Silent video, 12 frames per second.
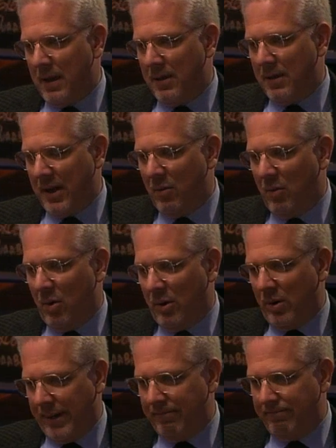as I
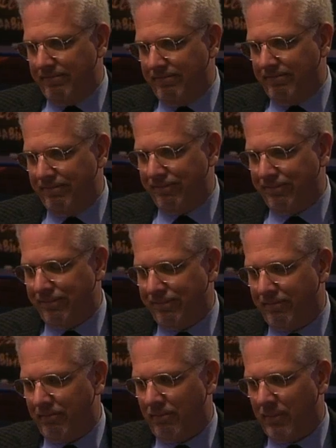woke up
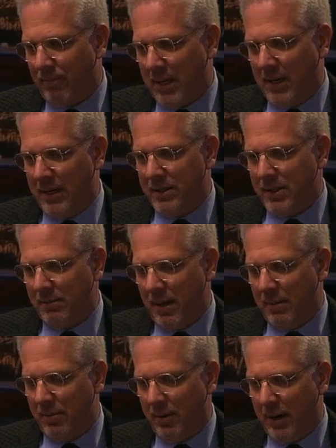and I said
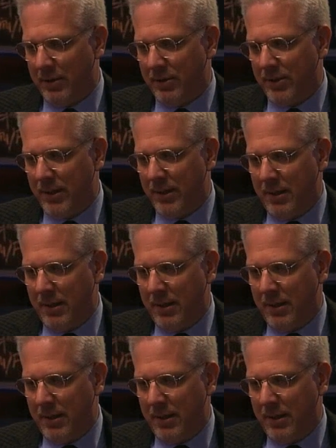my prayers,